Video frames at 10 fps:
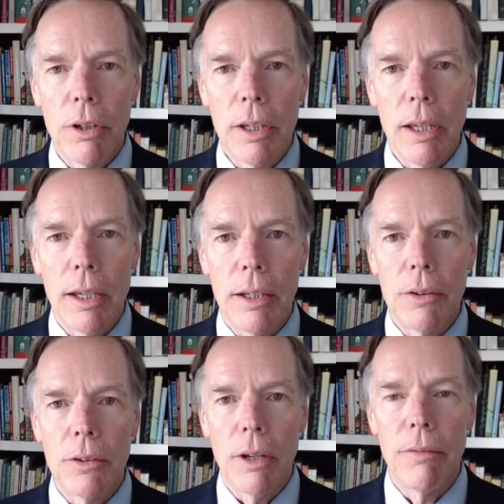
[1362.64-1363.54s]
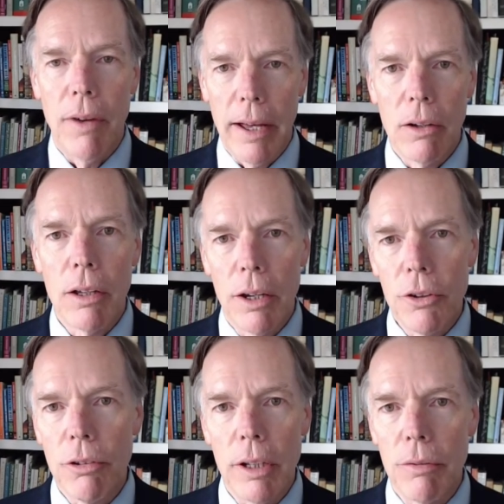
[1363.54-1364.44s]
Turkey is a vital
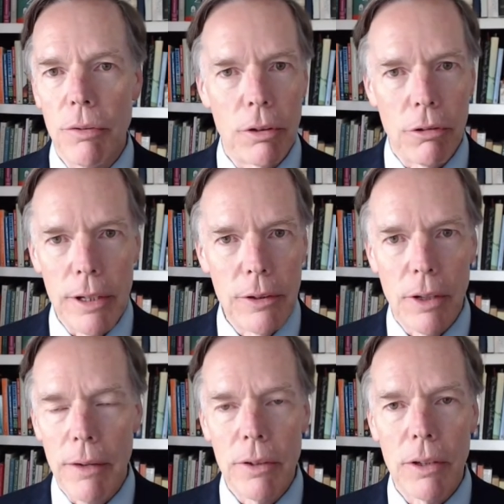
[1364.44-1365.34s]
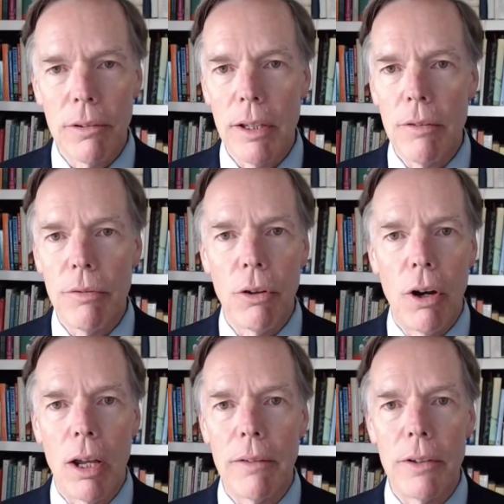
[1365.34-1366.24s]
country for Greece, obviously,
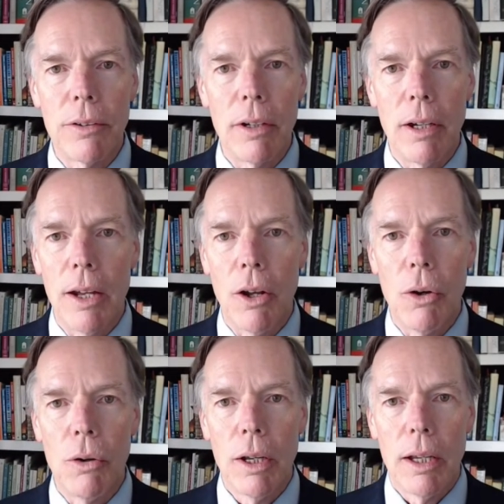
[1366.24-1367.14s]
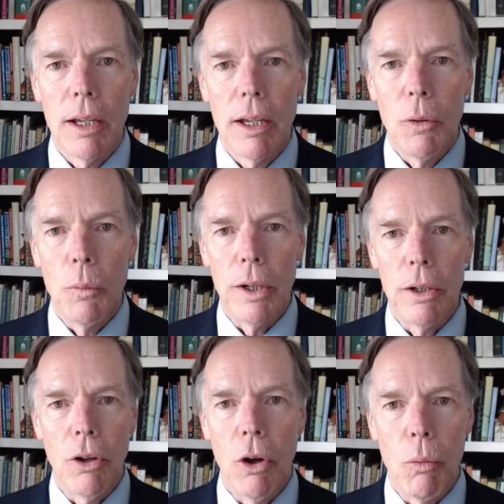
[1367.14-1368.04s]
for all of us in NATO.
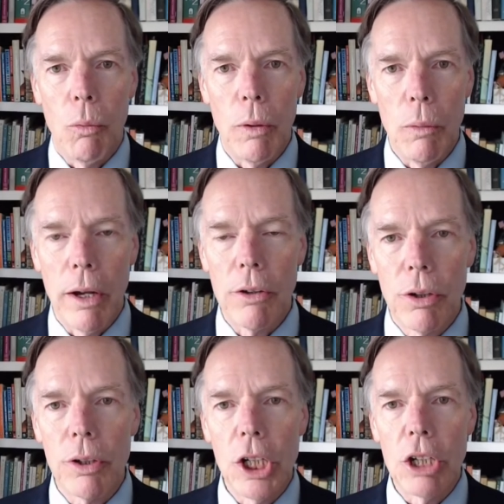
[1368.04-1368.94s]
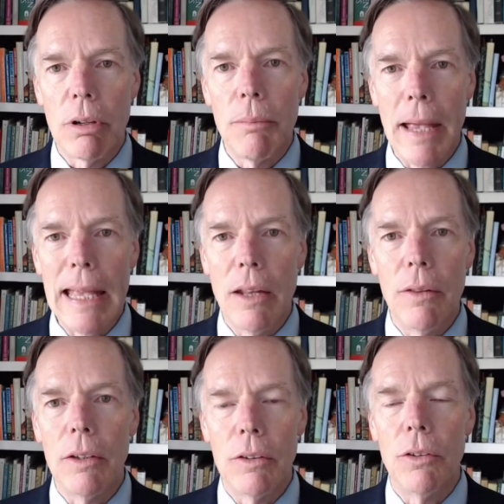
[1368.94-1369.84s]
We want Turkey to remain
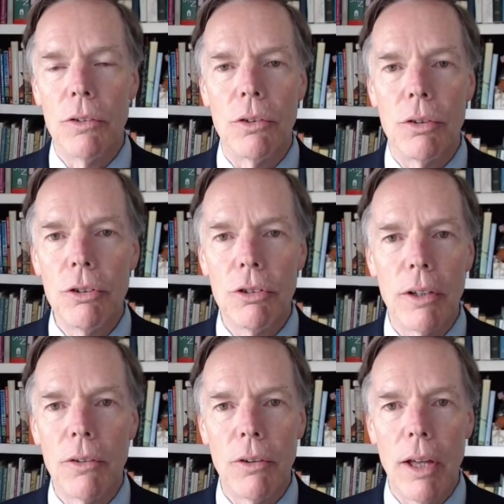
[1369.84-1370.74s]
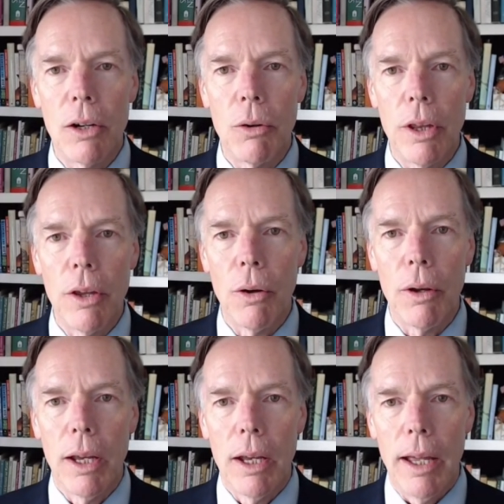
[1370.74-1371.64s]
in these institutions, NATO and the
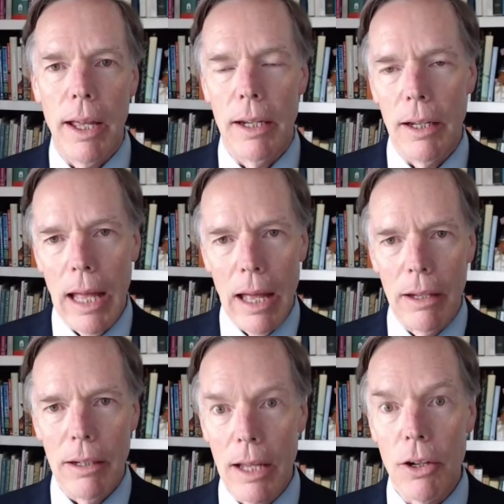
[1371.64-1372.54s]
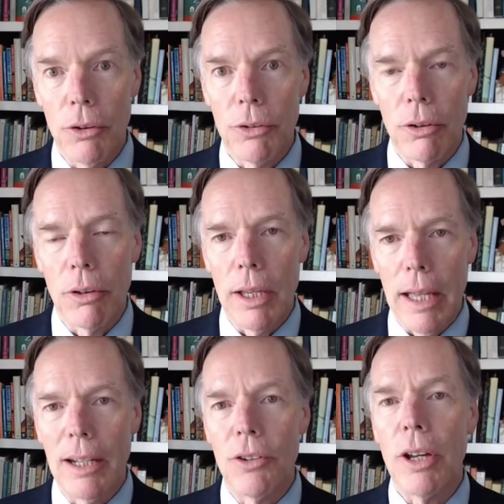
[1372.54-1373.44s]
Europe, and NATO
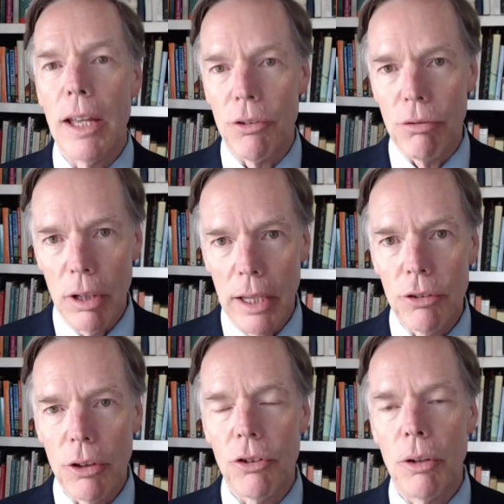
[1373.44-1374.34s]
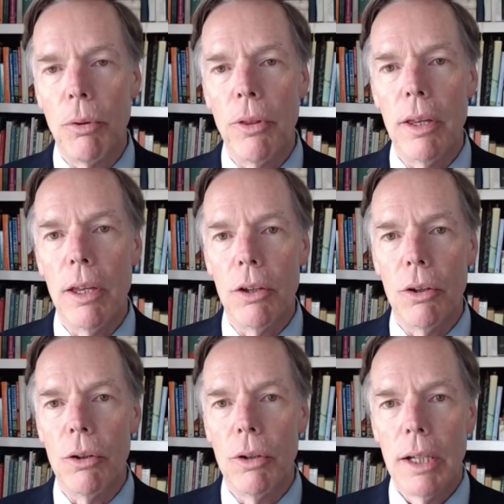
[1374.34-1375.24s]
certainly, and its relationship with the
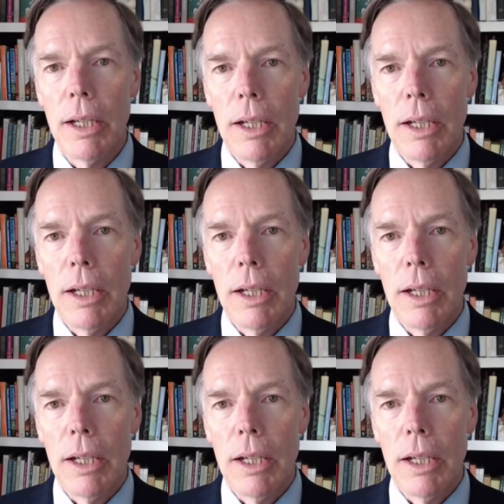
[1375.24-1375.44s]
EU.